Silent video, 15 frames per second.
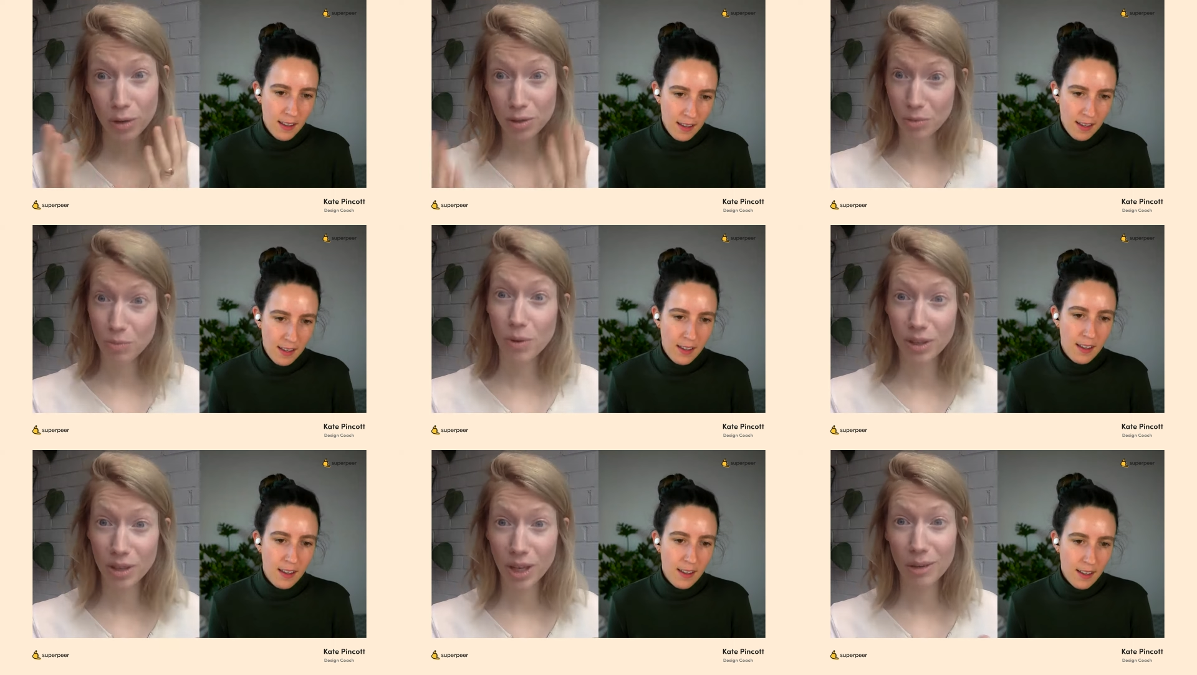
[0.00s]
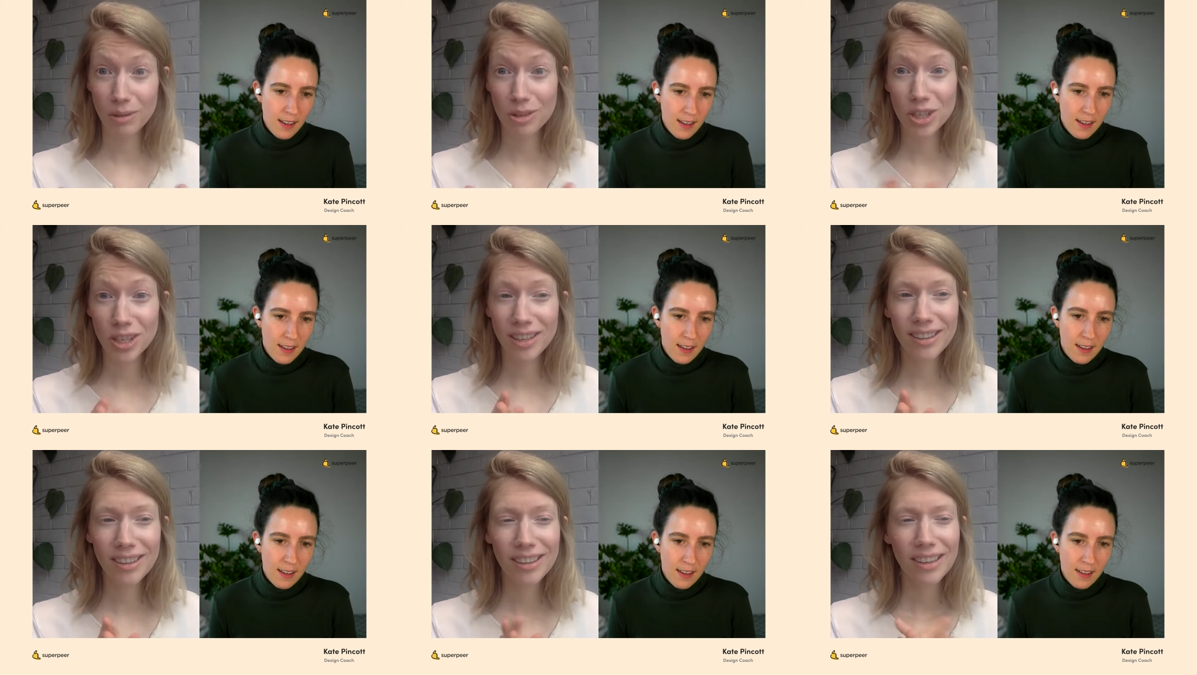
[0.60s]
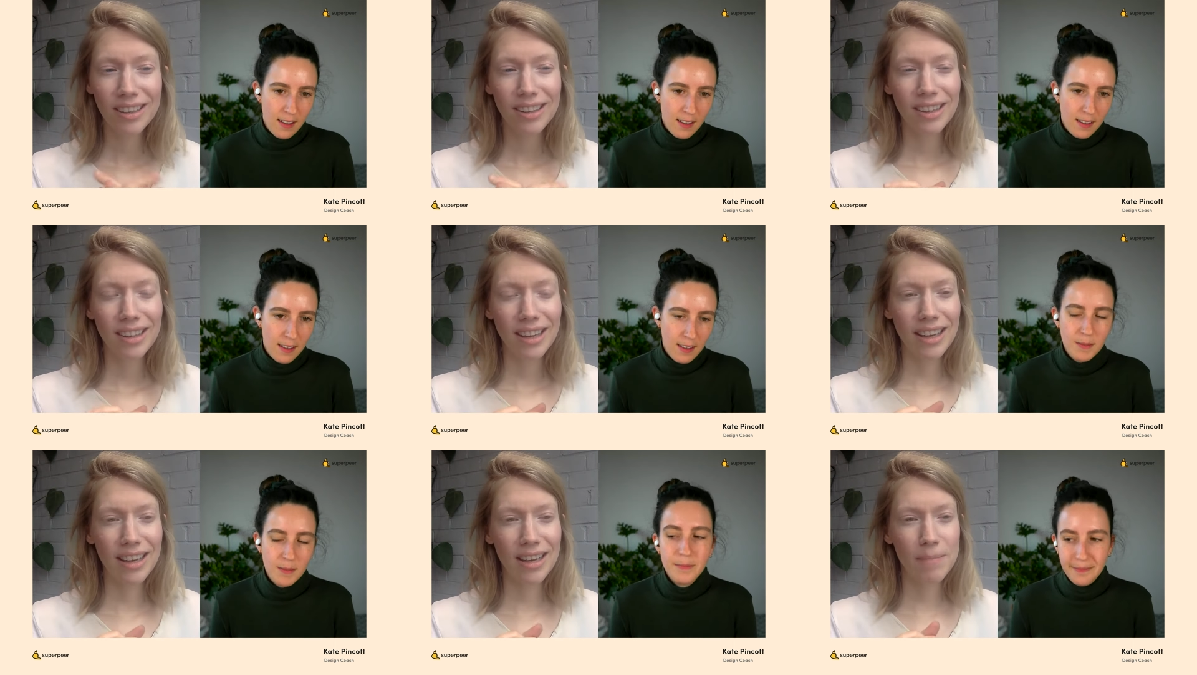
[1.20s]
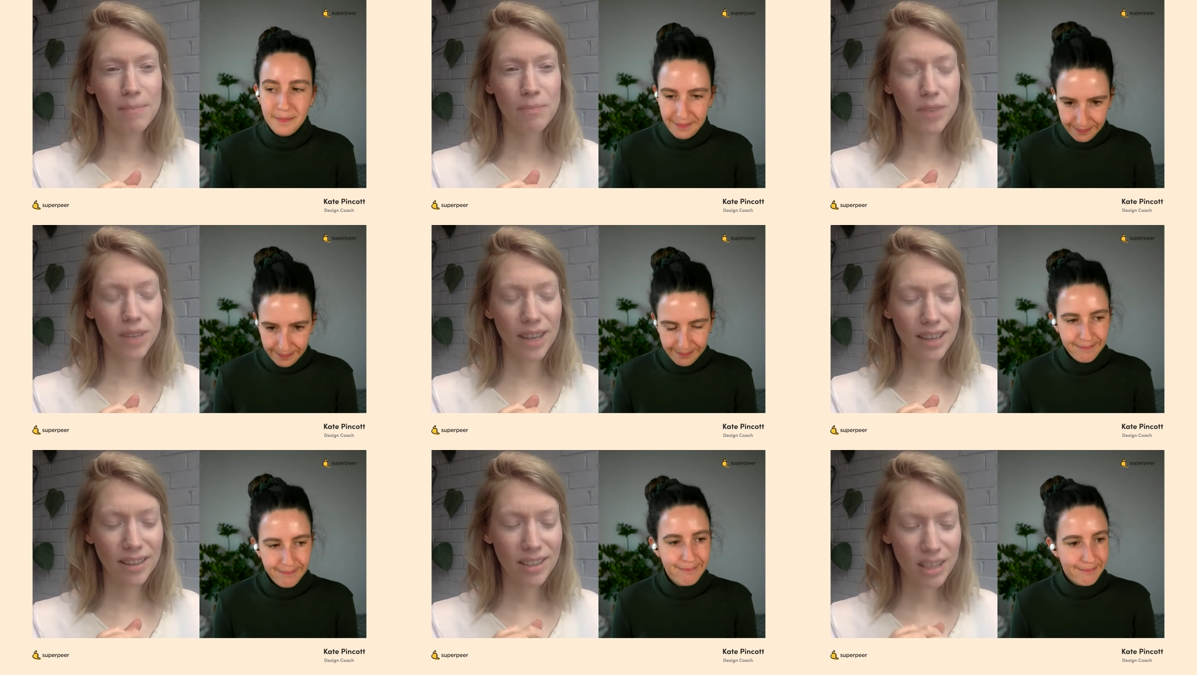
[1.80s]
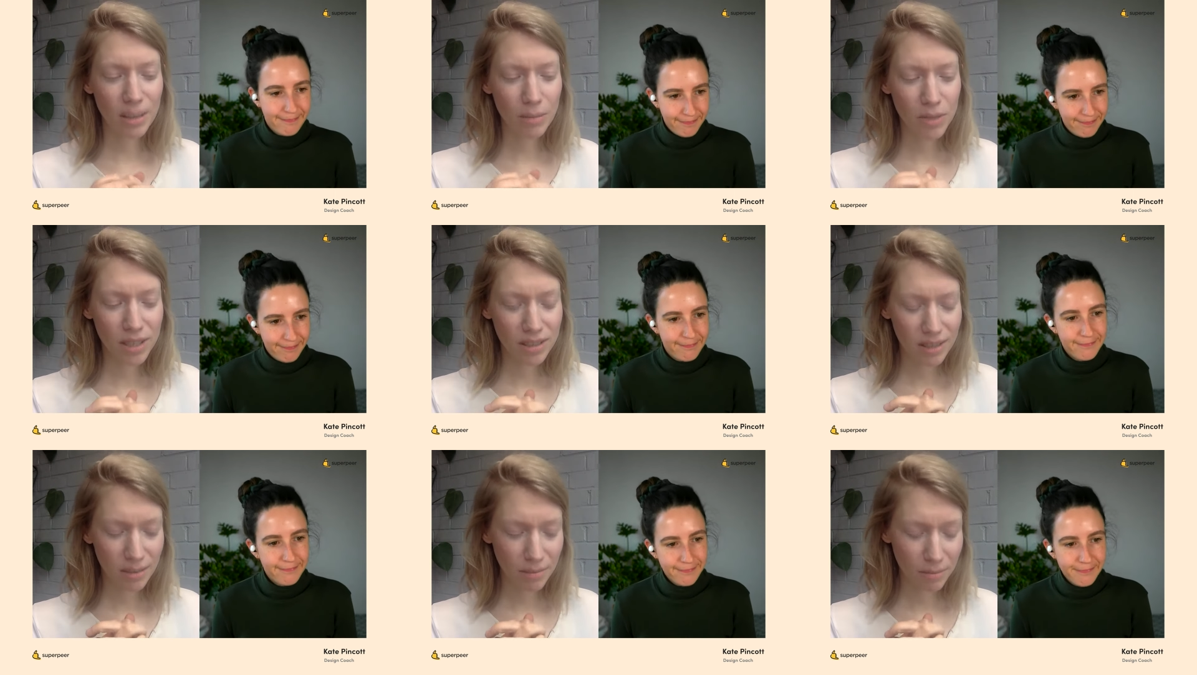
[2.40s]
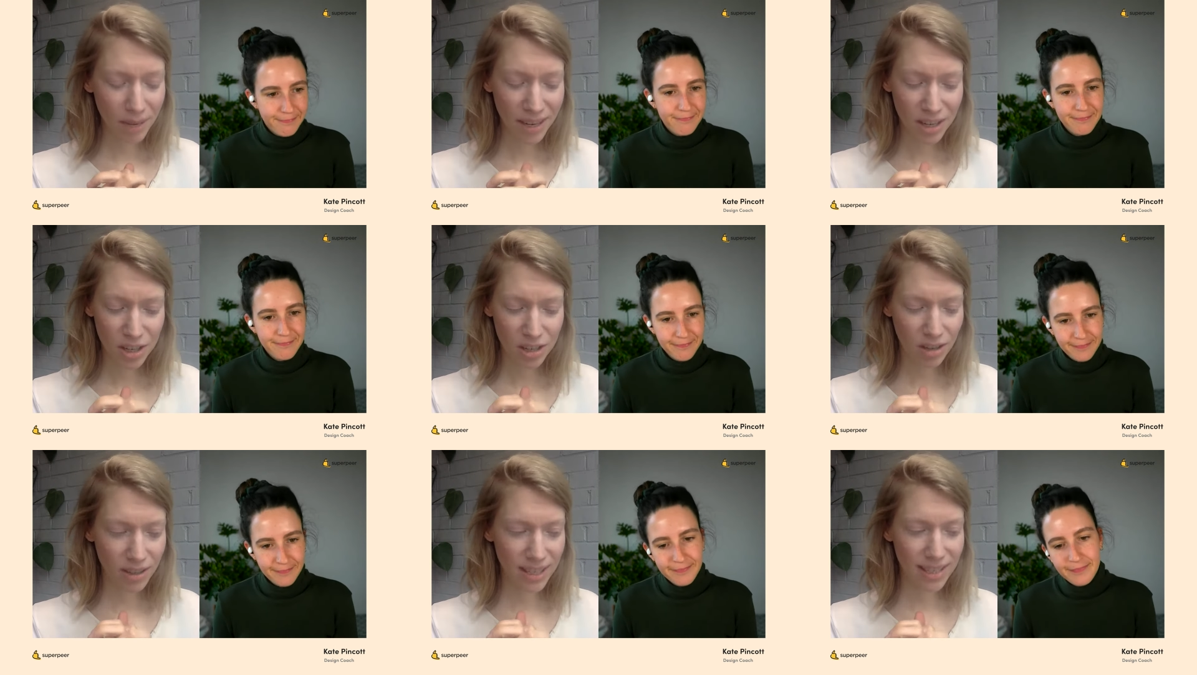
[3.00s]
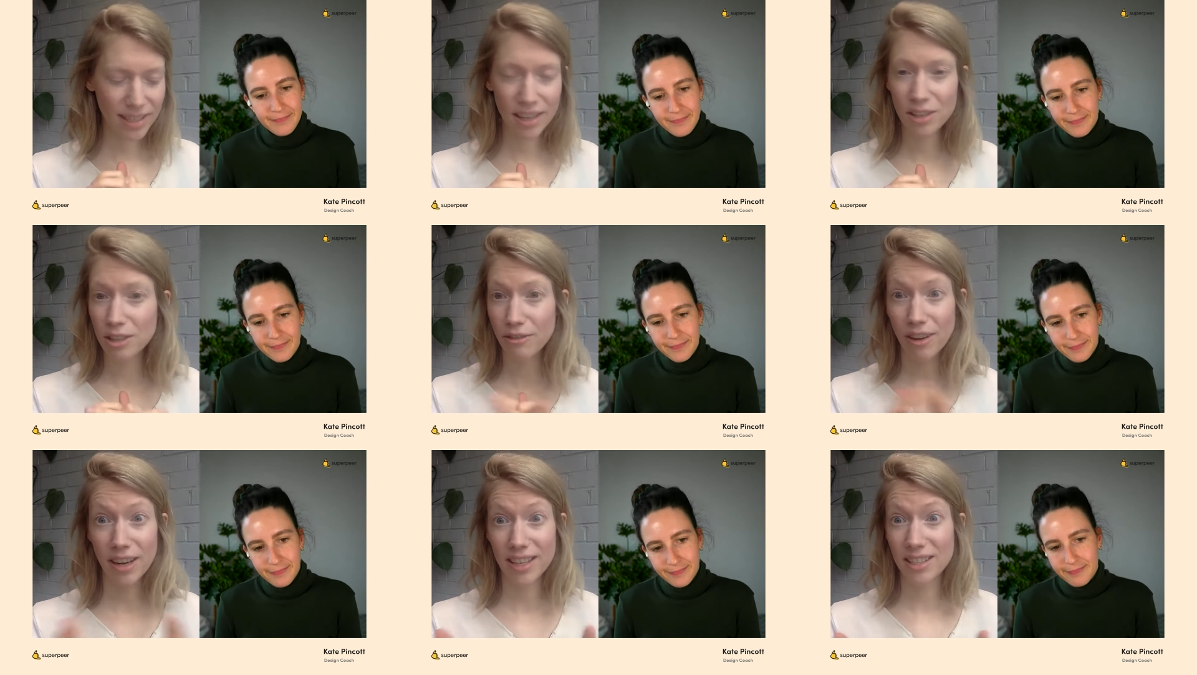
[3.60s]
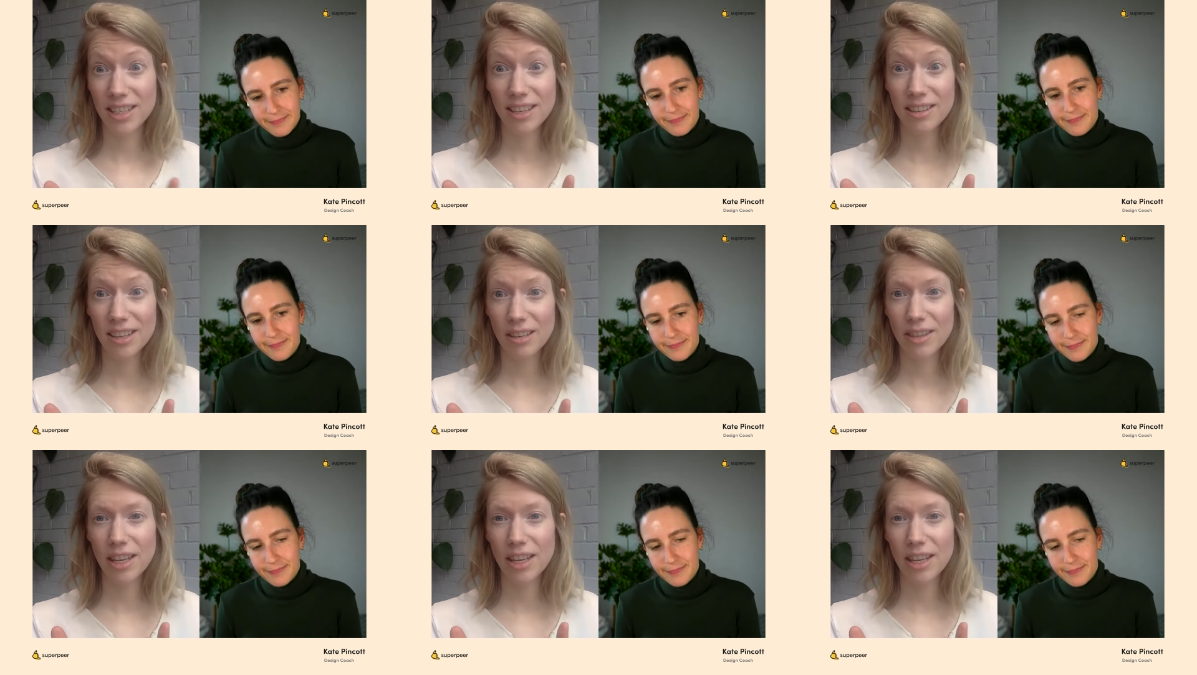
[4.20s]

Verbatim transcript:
Speaker 1: one-to-one coaching. Um, and some some managers aren't incentivized either.